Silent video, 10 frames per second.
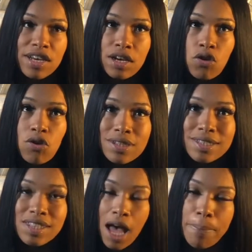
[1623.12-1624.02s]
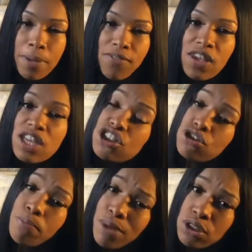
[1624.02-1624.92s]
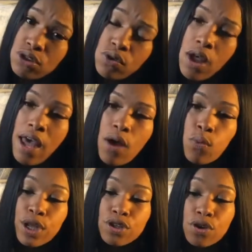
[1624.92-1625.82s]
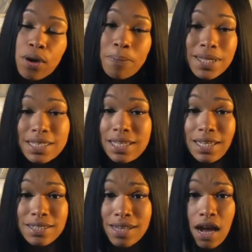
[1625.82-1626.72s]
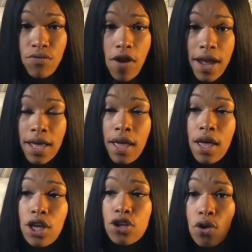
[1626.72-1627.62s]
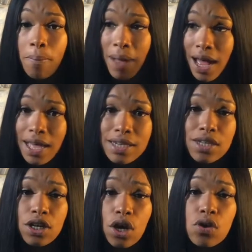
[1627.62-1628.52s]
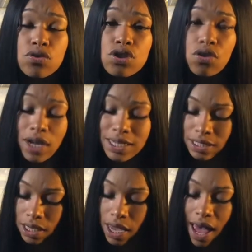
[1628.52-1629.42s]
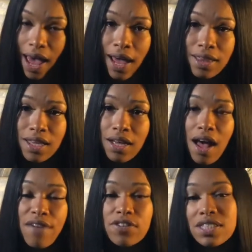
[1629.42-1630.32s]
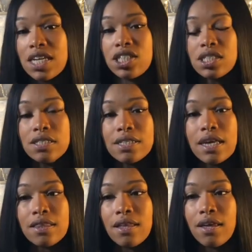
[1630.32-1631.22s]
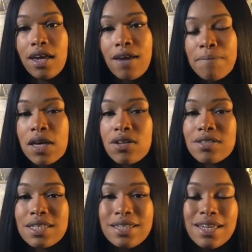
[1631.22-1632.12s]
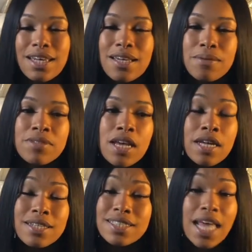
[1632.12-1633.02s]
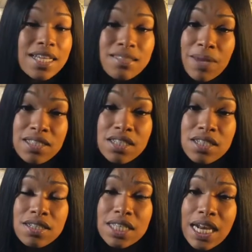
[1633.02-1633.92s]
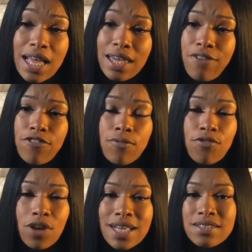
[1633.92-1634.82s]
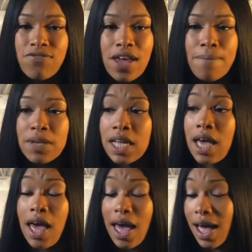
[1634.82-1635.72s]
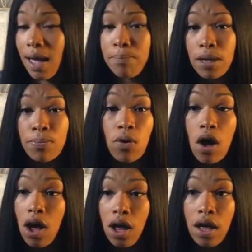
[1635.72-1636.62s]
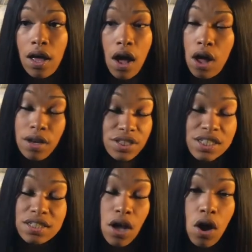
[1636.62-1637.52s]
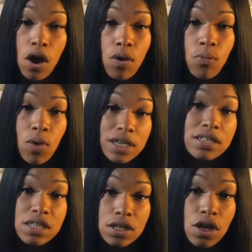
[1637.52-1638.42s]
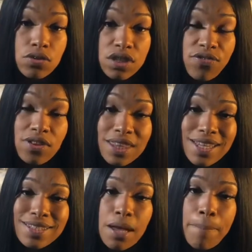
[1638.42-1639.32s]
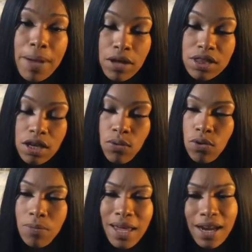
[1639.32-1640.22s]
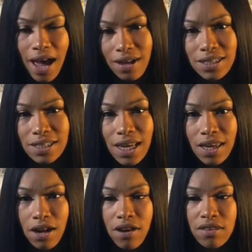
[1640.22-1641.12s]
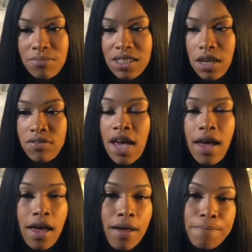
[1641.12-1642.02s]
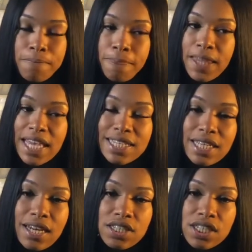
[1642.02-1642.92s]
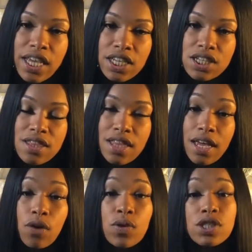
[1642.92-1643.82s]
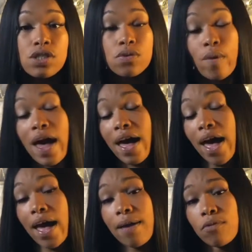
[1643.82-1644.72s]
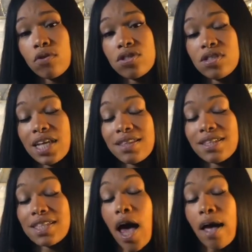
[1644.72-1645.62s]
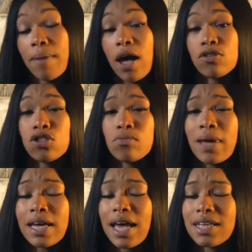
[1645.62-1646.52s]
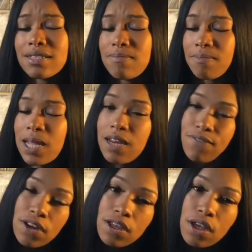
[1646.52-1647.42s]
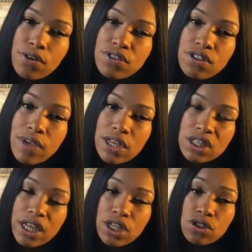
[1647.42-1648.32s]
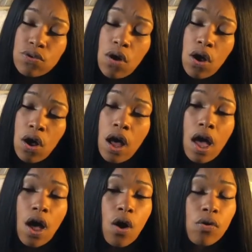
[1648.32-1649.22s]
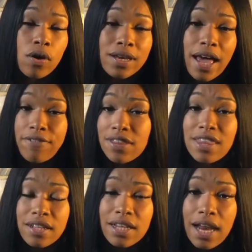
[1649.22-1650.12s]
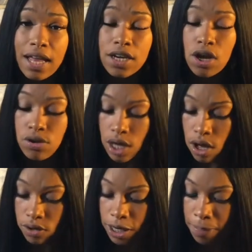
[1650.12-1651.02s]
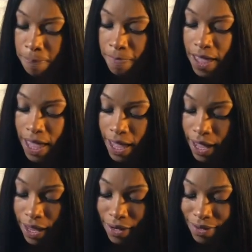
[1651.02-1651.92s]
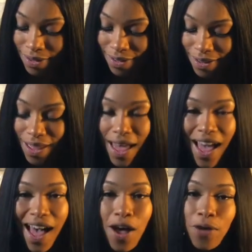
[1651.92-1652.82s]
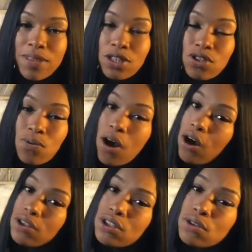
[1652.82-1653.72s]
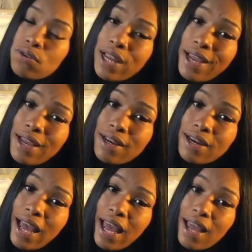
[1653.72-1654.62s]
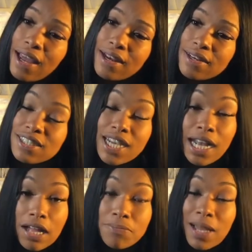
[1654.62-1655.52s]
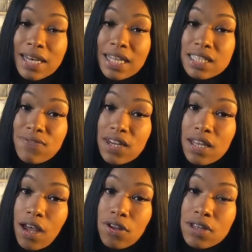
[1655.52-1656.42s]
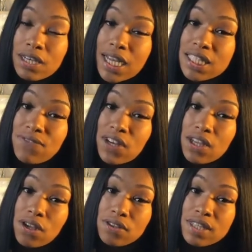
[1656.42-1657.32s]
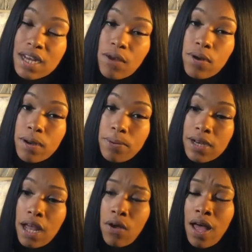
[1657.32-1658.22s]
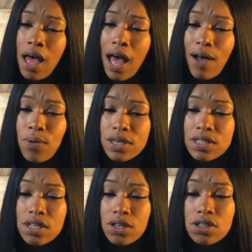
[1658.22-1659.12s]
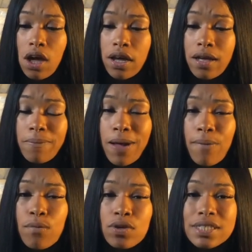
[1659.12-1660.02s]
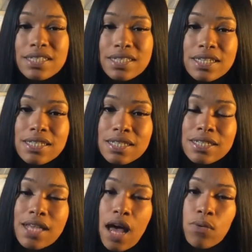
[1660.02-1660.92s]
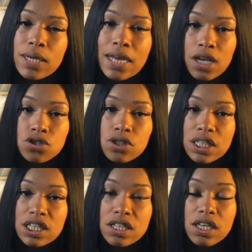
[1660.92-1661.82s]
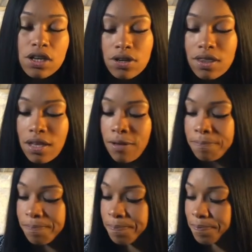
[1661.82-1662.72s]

And then on top of it is your mental. When your pussy is not right, your mind goes crazy. The conversations and the emails, the DMs, the text messages that I get from friends, family, and people all wanting to know different things about their womb and how to take care of themselves. It's an education thing, which is why I am going to take the time out to make as many videos to educate you all on everything that I know Yoni. And I hope that you will all tune in and check out my next video. The next videos that I want to put out, I want to start talking about more diseases, how we naturally cure them.